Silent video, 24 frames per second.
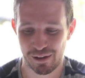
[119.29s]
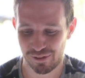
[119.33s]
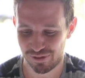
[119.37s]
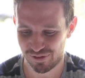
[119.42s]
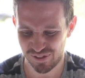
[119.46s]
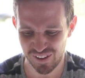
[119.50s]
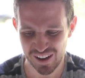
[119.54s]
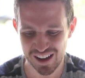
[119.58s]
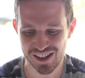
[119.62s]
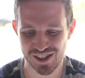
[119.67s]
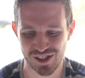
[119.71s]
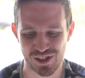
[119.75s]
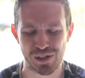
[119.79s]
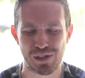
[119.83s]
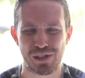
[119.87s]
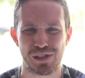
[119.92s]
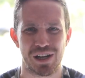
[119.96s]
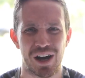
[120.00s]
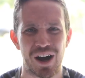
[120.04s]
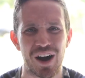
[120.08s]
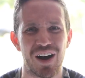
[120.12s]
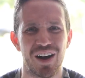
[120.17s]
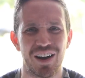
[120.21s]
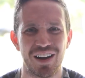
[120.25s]
my face
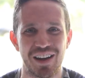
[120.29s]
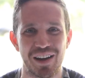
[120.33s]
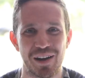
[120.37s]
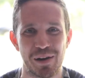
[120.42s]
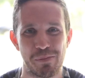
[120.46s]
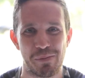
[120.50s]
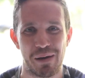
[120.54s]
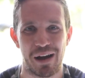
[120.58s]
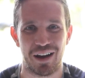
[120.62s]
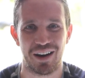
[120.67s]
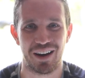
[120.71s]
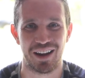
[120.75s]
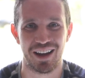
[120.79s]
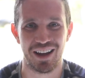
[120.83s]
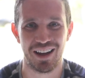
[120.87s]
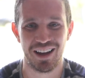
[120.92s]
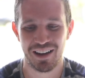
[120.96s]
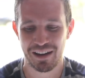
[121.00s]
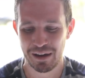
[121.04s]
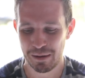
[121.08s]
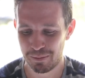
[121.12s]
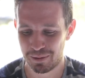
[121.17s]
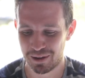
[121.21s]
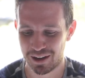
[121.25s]
just talking about it
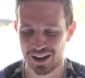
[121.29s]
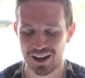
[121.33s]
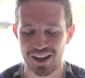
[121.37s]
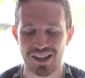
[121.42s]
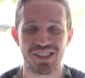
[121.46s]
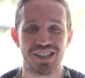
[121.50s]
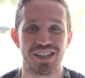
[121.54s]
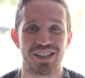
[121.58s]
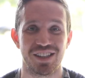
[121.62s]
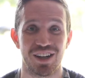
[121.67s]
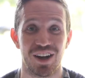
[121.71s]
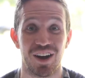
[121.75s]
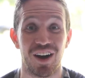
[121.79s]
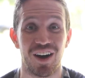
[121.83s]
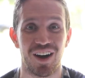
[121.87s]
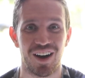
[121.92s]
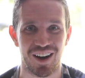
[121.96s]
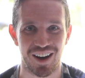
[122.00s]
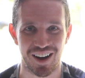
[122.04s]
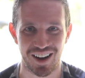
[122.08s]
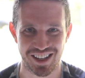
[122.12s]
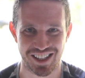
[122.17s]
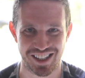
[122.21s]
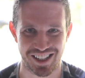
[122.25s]
because it's
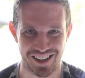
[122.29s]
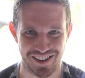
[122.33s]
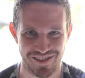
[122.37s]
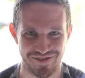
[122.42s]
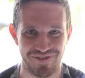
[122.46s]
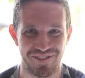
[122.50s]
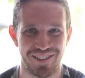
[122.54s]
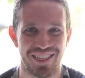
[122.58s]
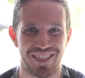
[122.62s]
awesome.